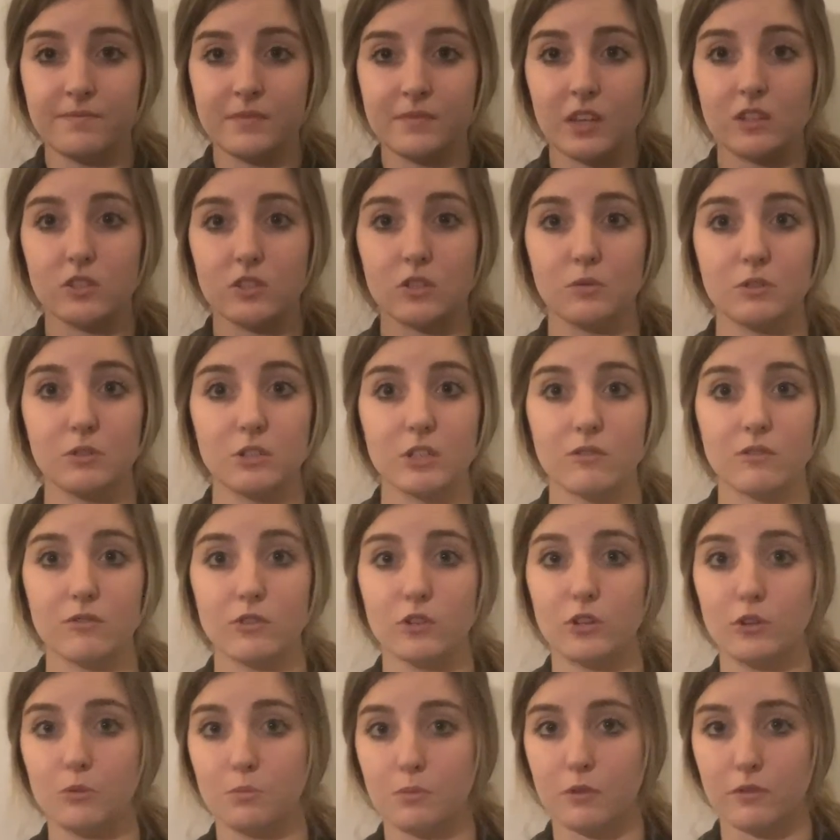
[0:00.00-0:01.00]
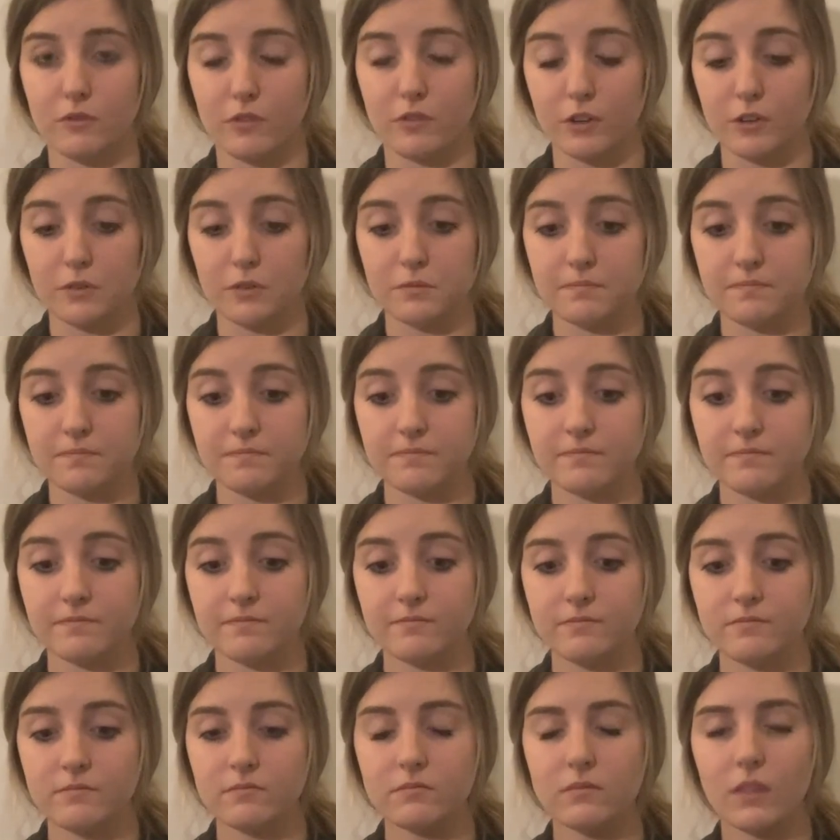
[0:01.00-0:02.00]
So whichever you prefer.
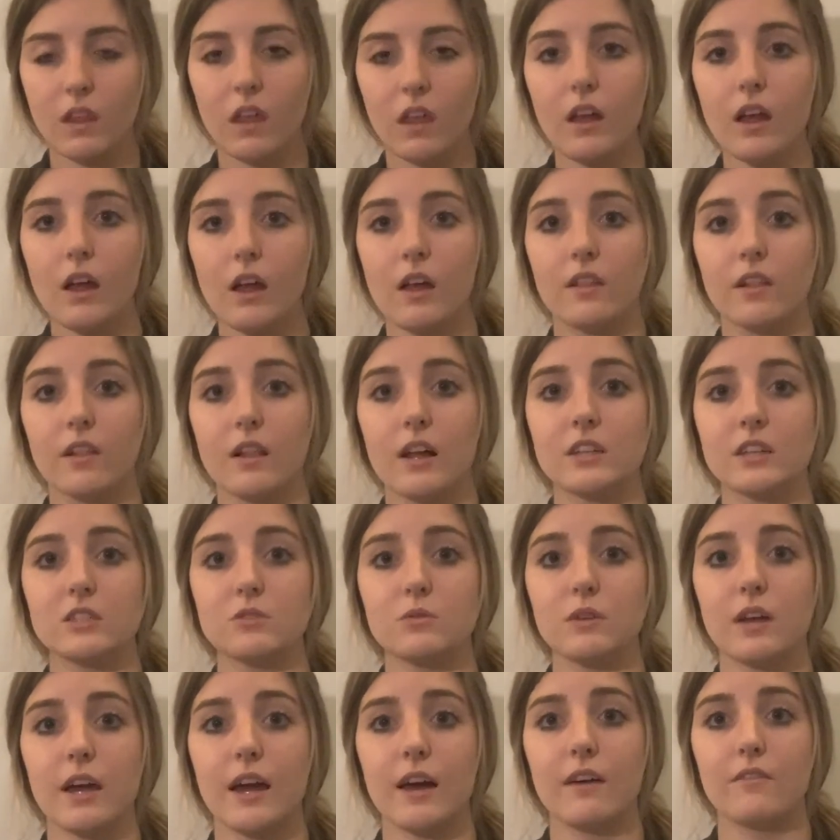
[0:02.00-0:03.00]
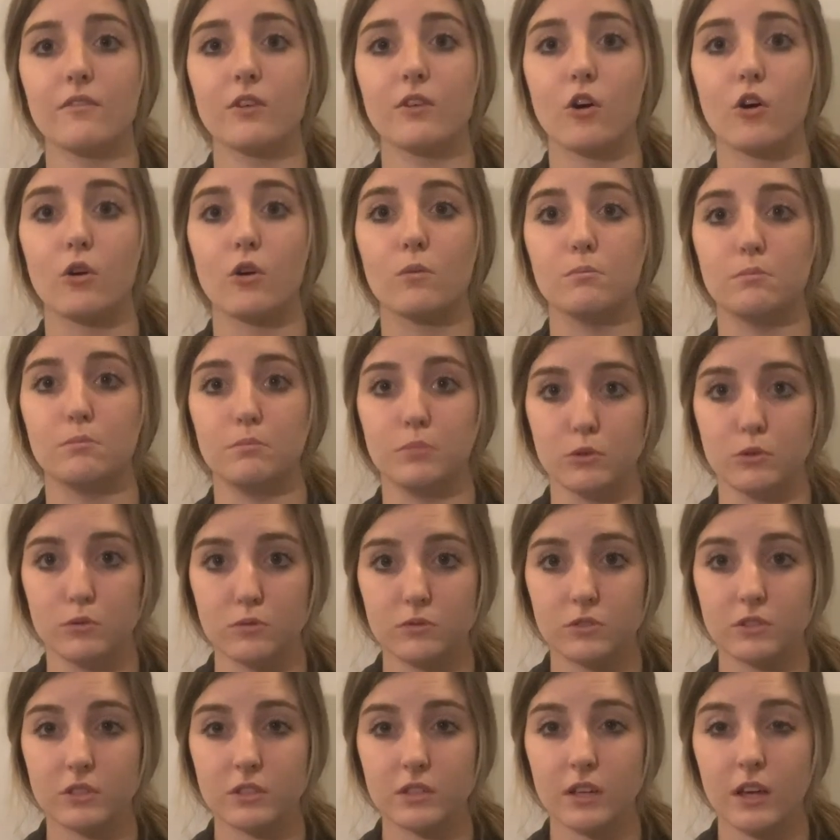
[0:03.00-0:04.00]
And the last one I have are
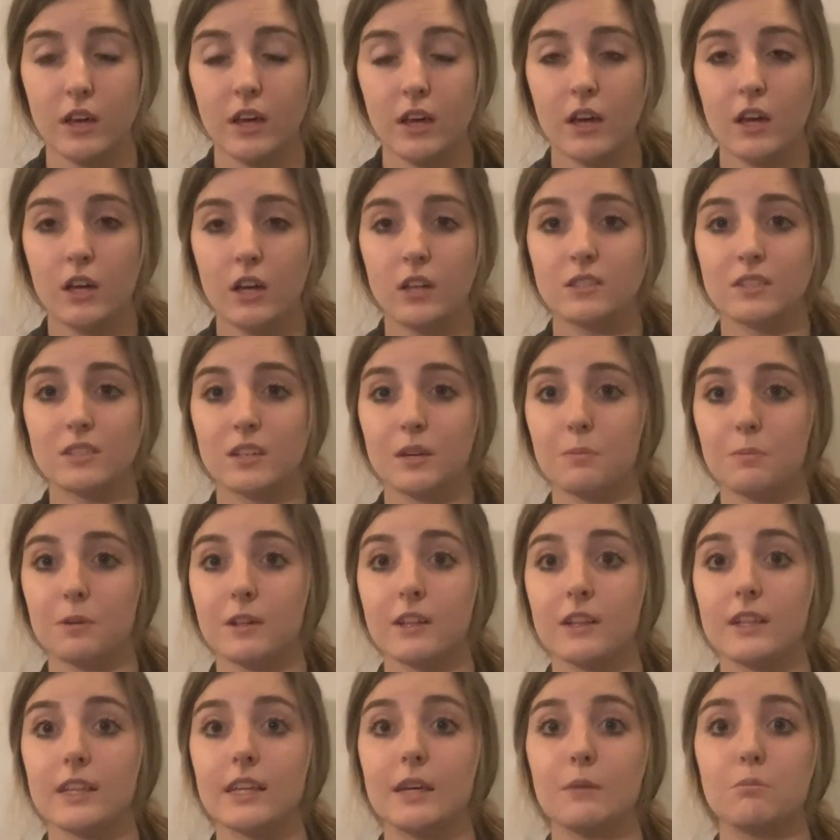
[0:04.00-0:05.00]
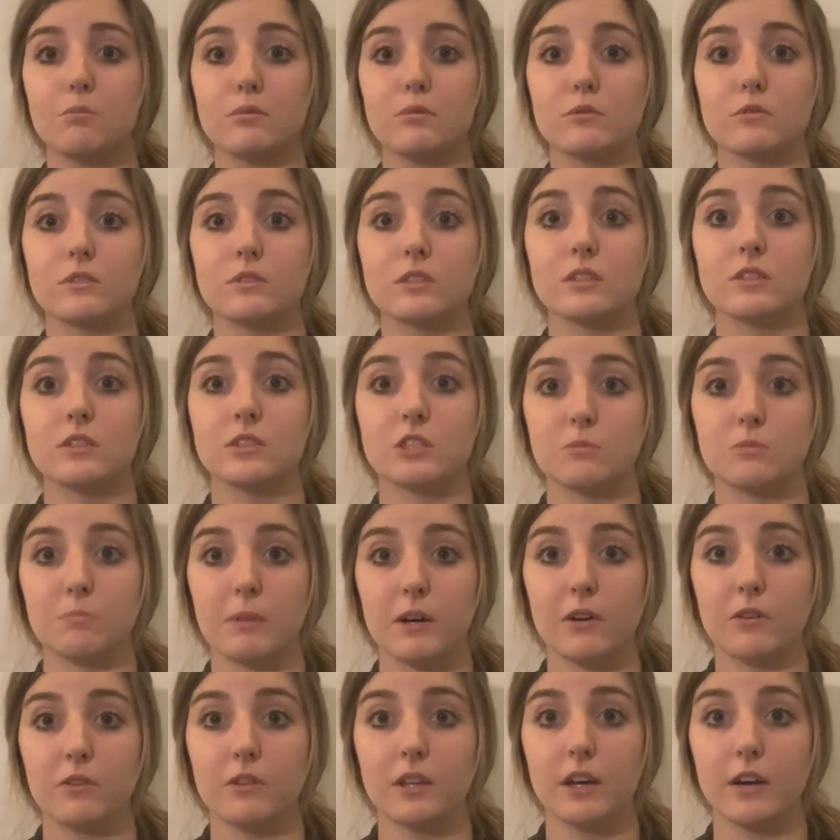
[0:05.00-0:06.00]
boots. Typically, boots is
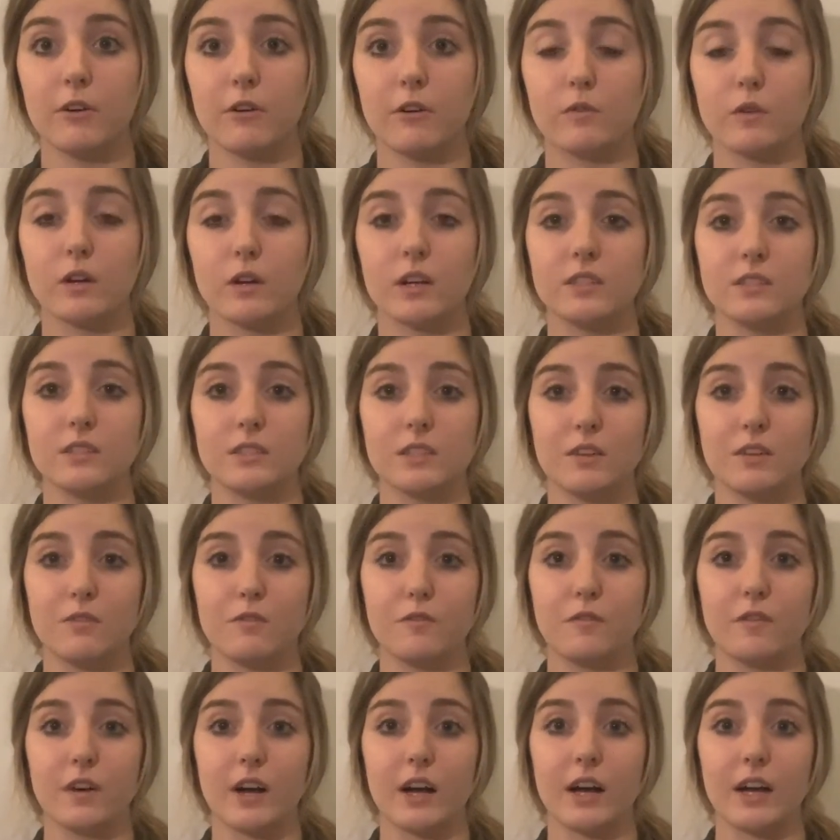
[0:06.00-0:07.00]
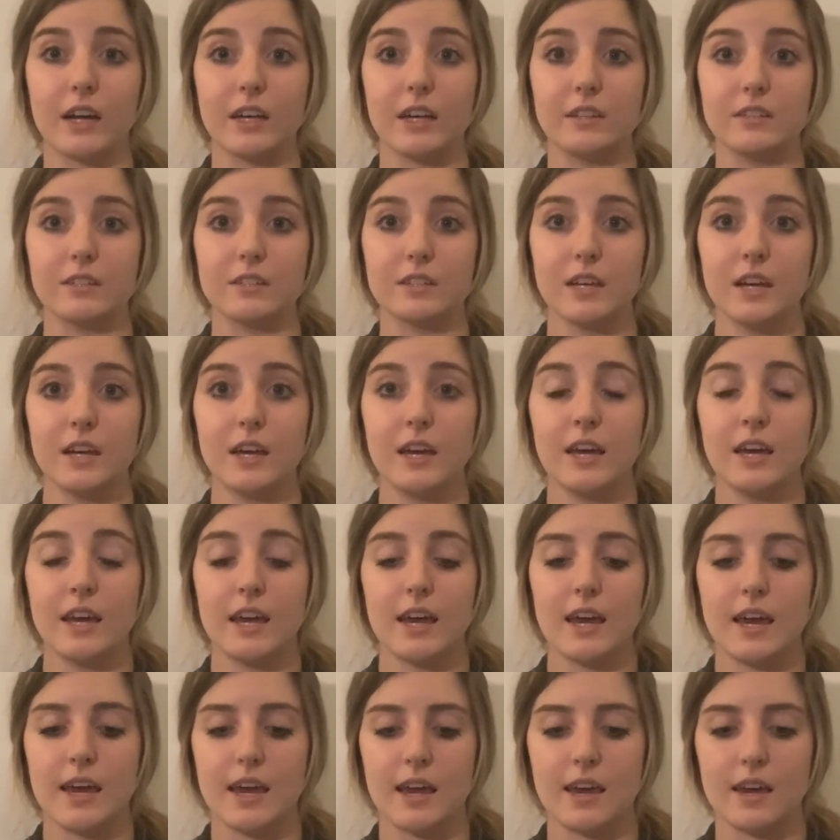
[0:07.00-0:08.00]
spelled. However, I did find
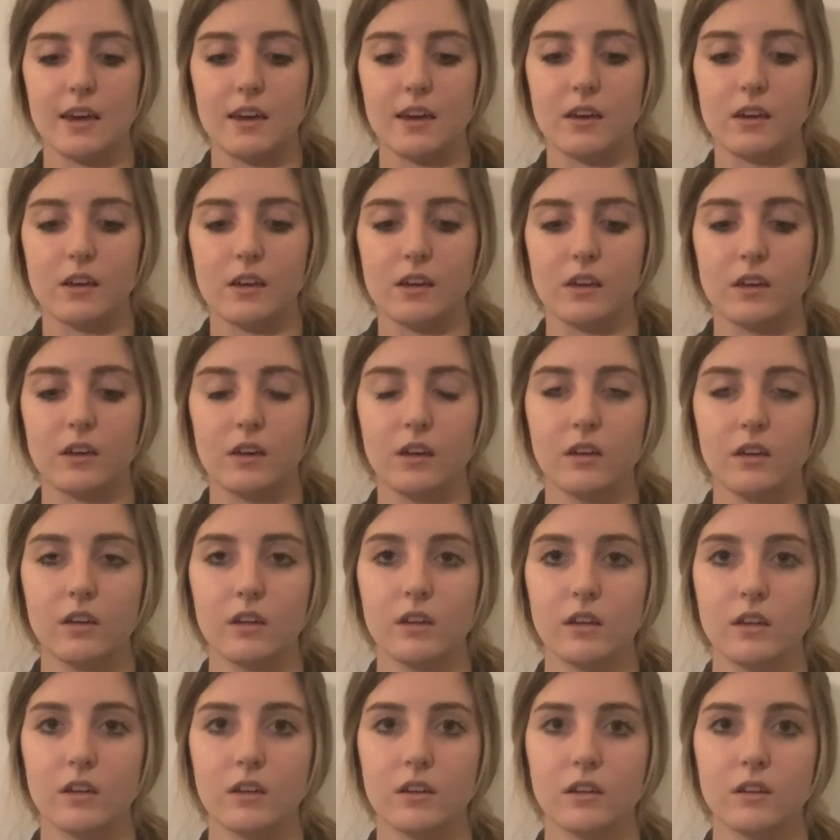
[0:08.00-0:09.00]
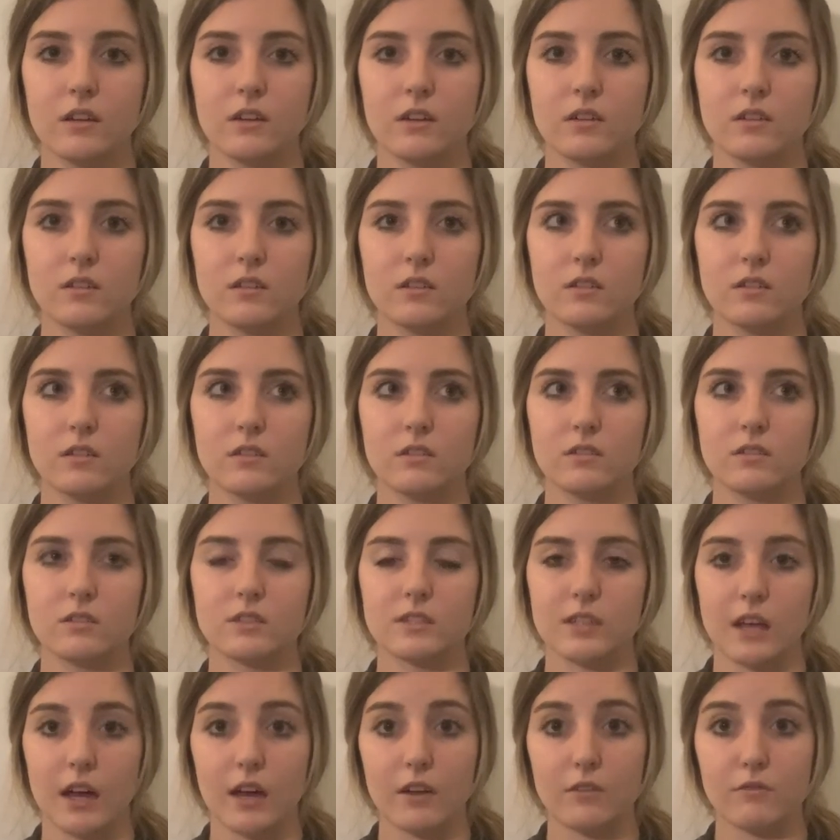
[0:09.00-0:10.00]
a
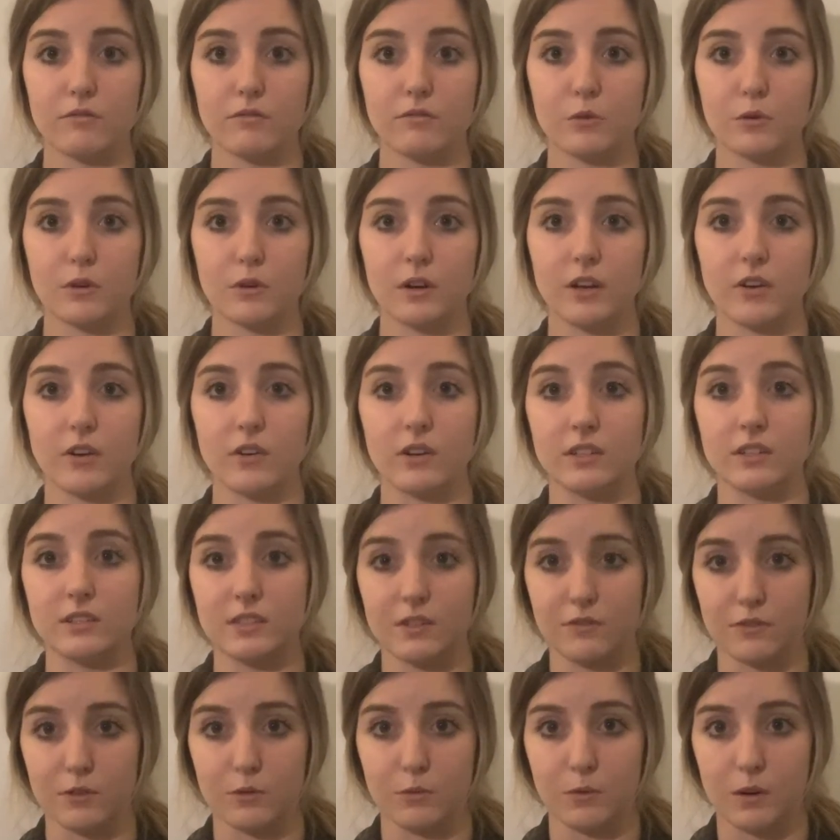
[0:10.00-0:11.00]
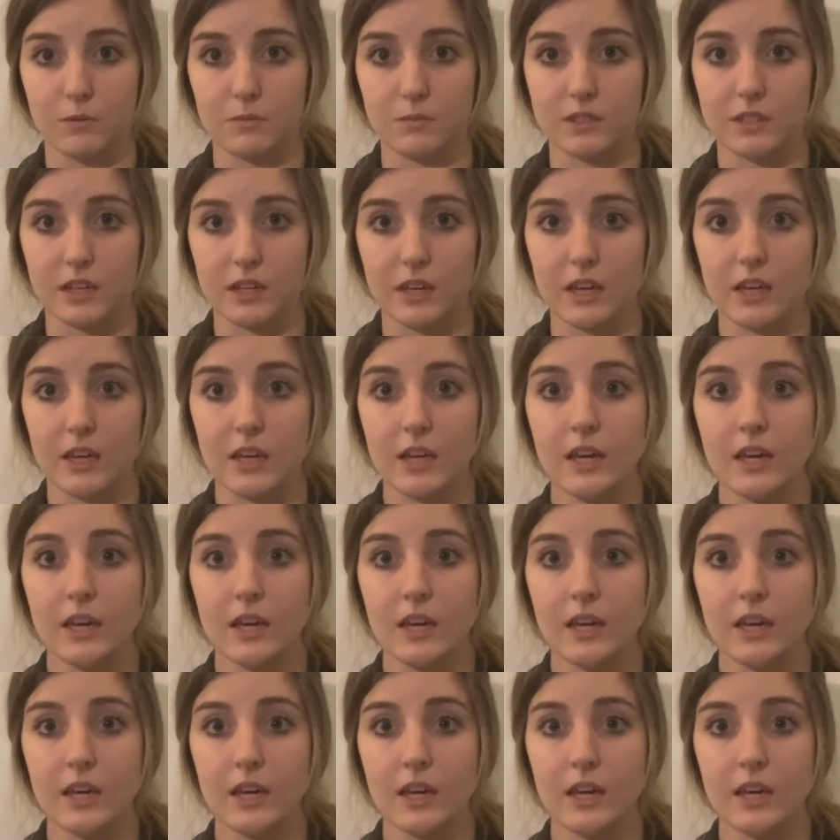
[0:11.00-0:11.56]
sign for it on a different website.